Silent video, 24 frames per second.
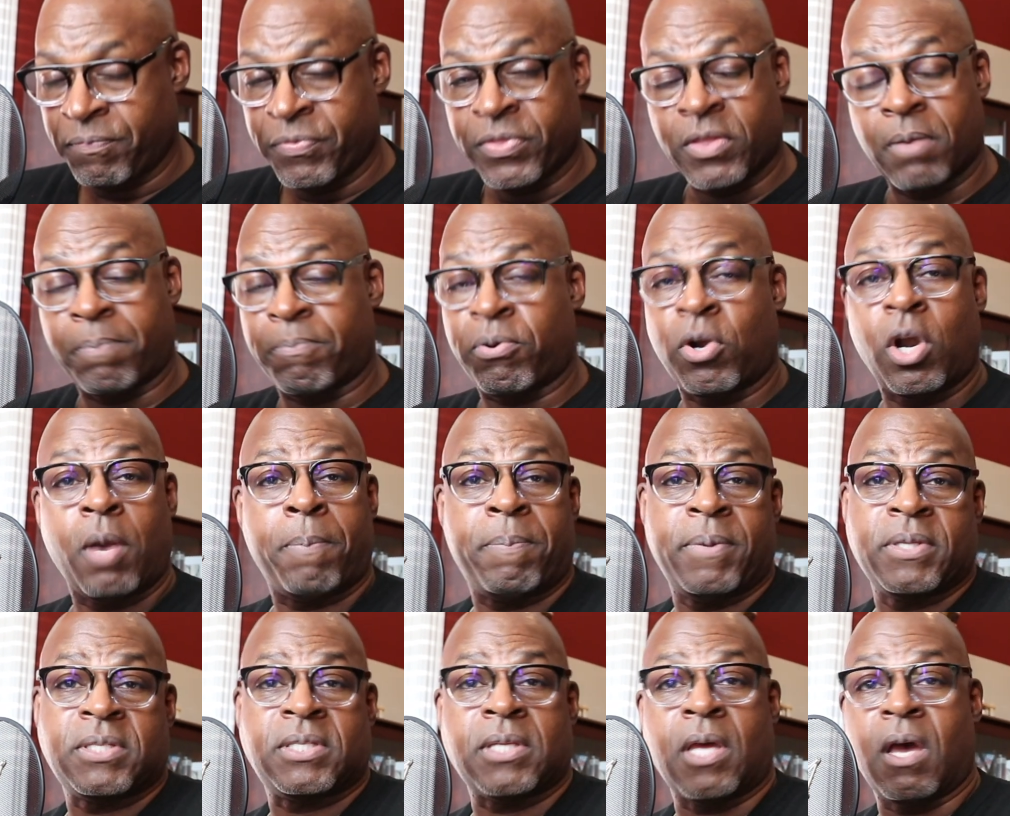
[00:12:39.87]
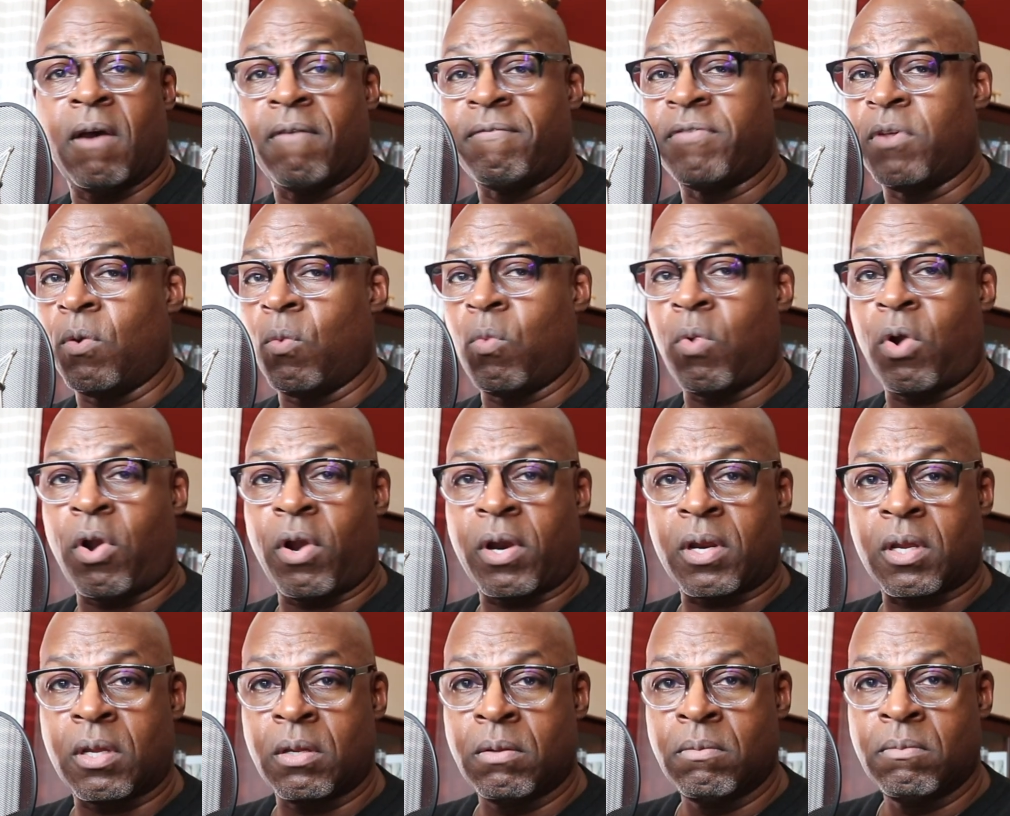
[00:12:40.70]
The purpose of the
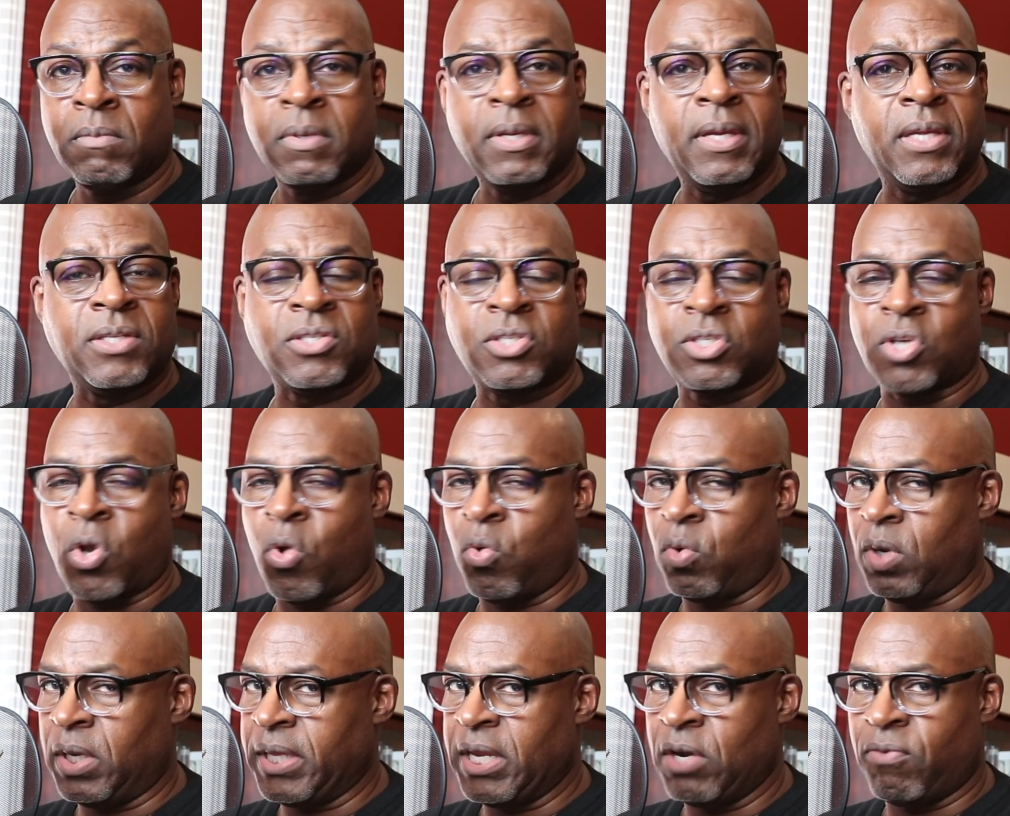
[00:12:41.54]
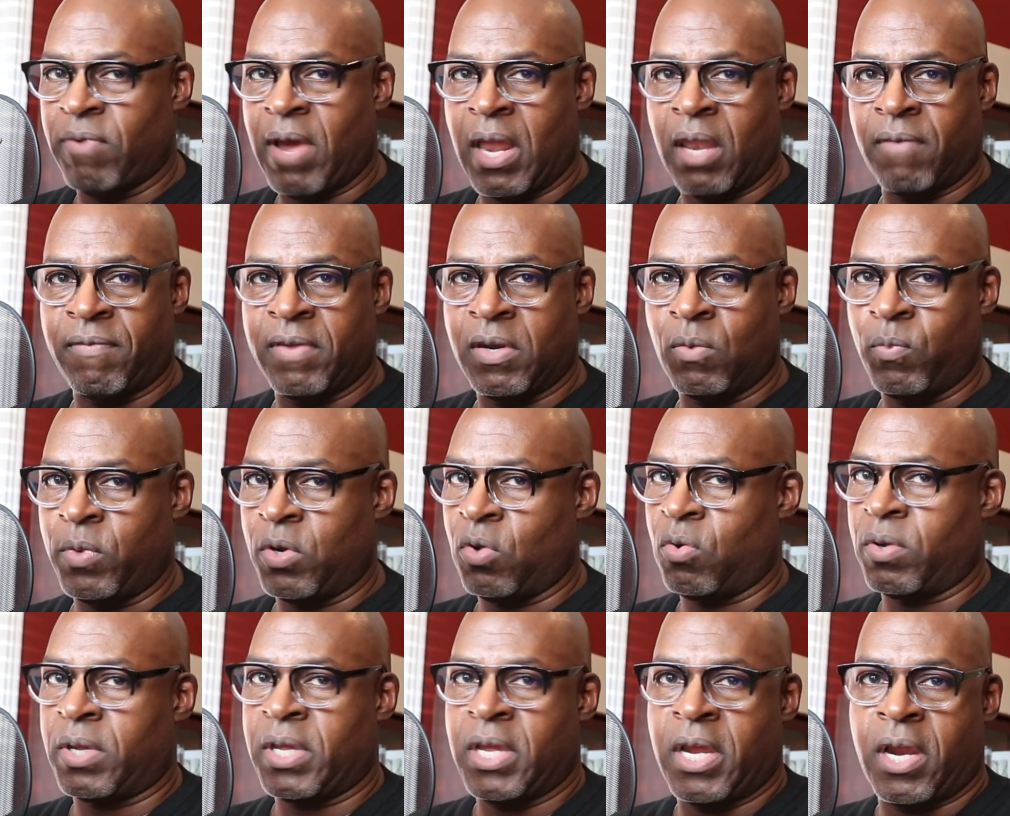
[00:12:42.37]
work is totally irrelevant. We
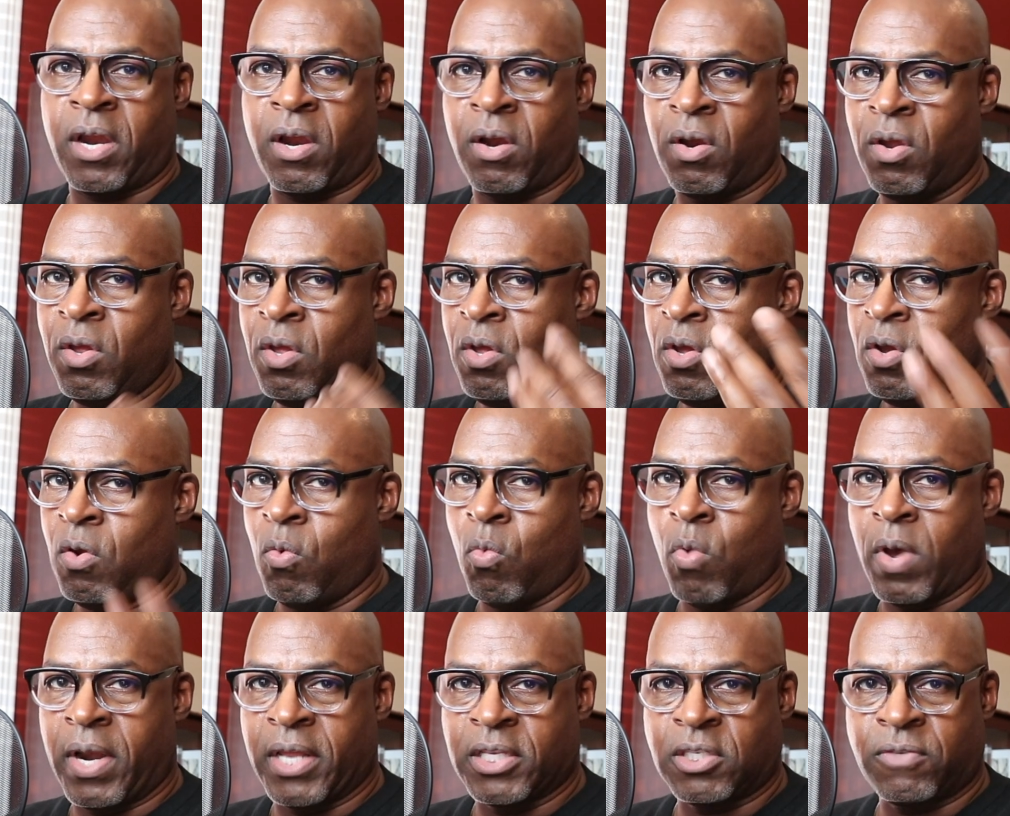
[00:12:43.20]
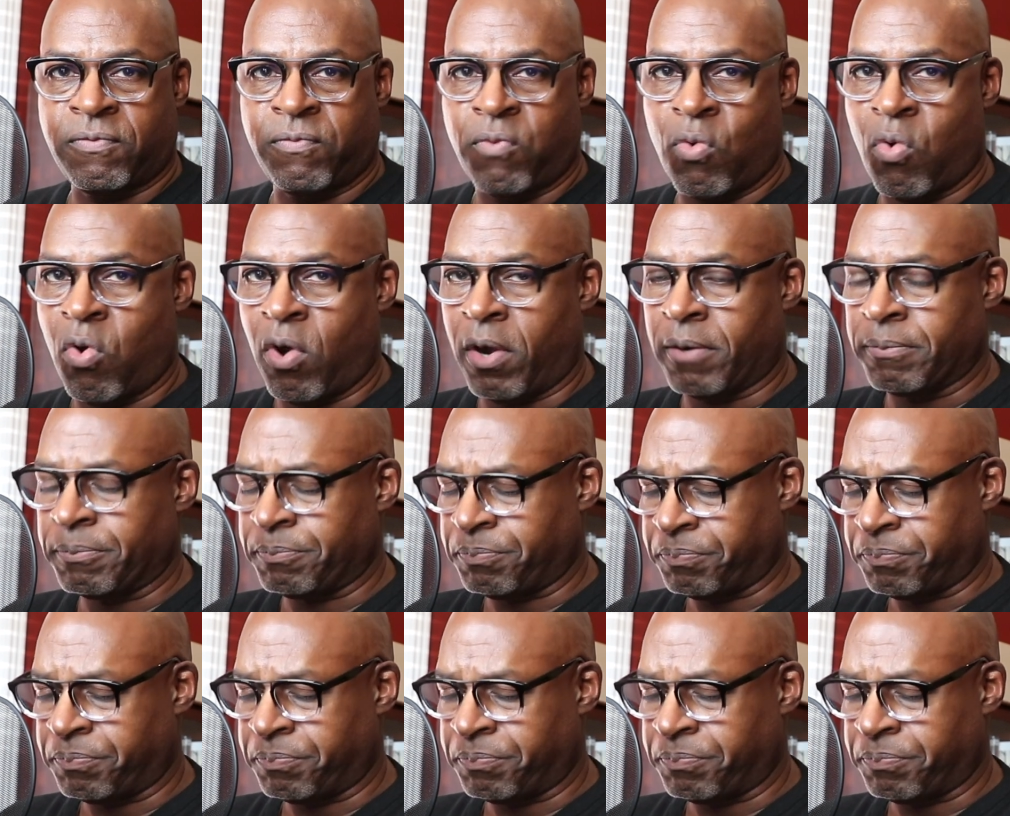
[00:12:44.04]
don't care what it's for.